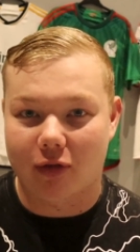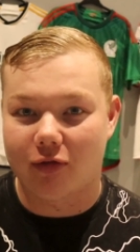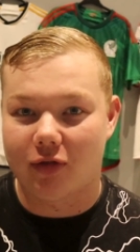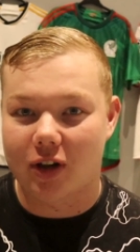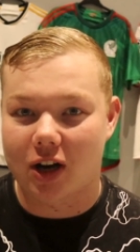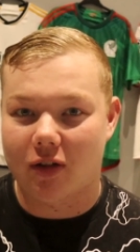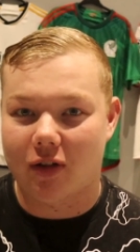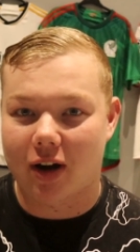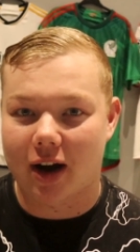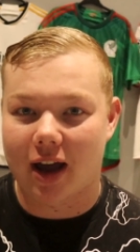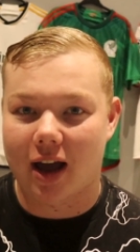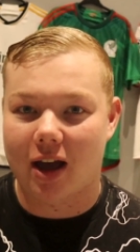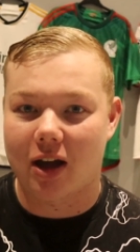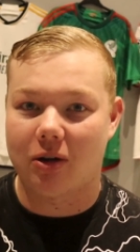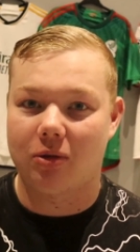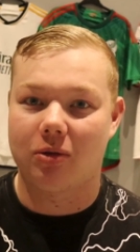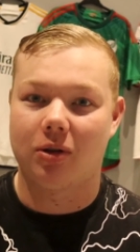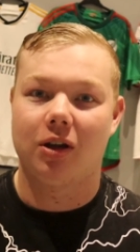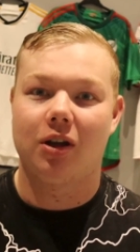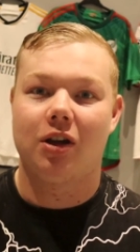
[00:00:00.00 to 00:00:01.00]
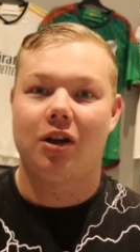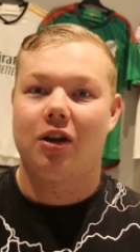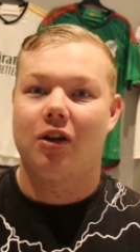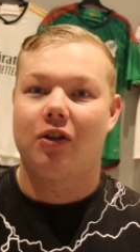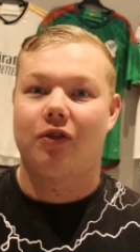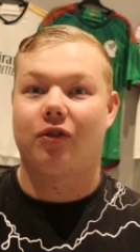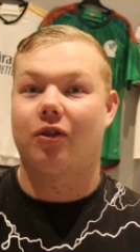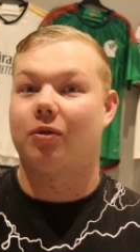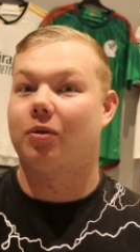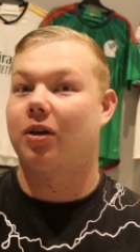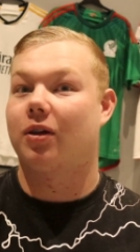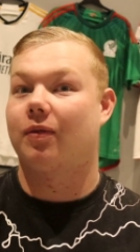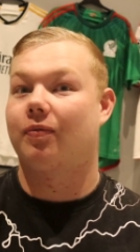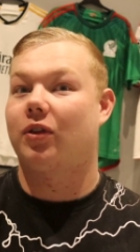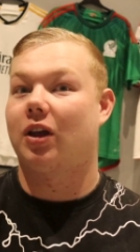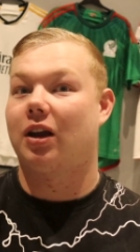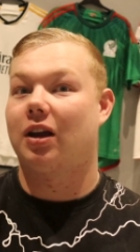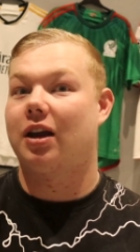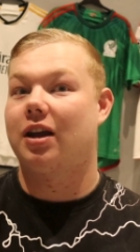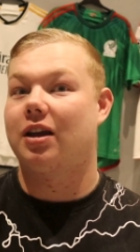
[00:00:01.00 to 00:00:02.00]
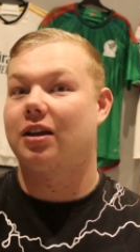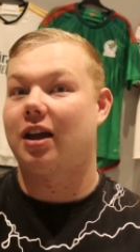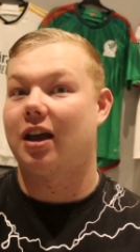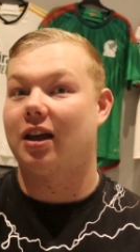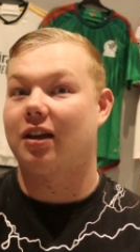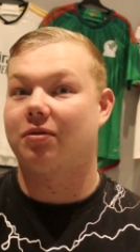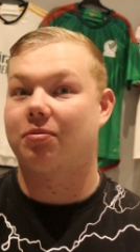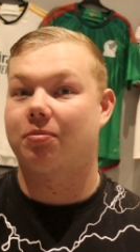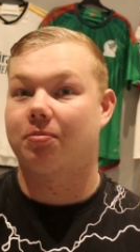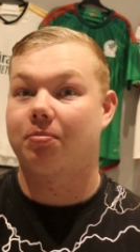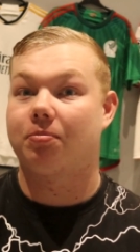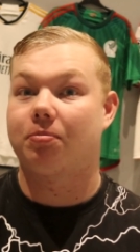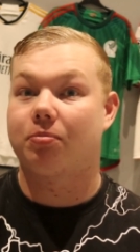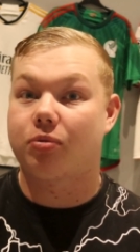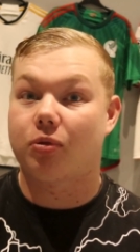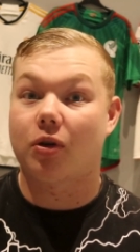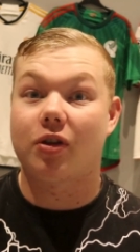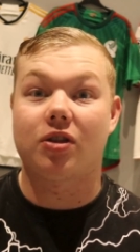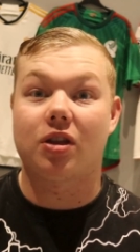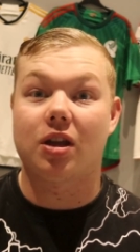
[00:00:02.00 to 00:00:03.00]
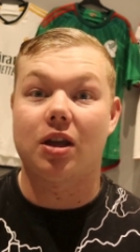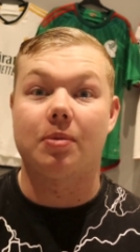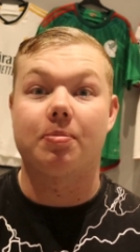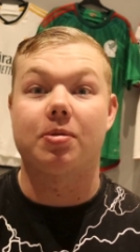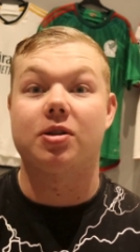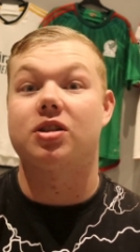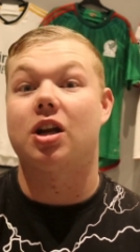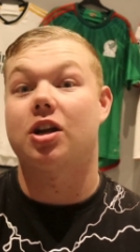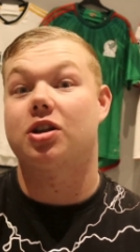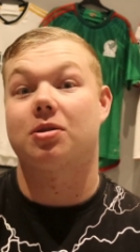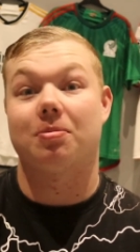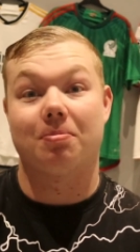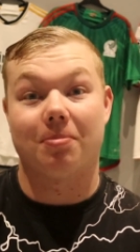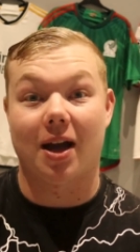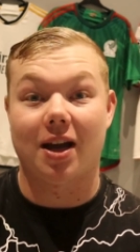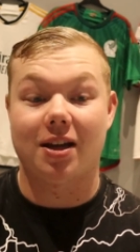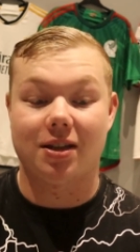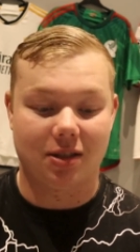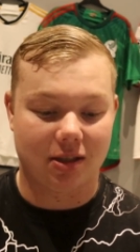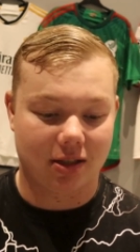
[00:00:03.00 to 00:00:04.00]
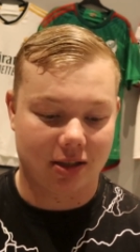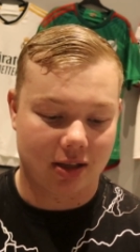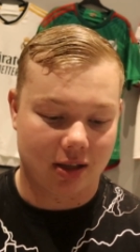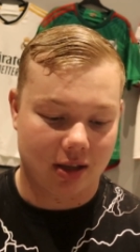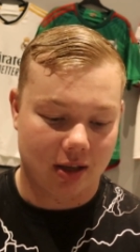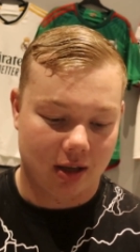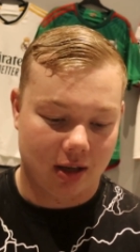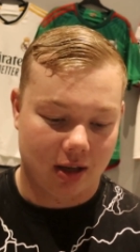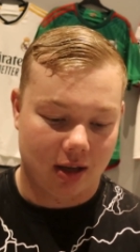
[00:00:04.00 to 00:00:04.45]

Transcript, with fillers: from Villarreal, from a, a league that is pretty possession based.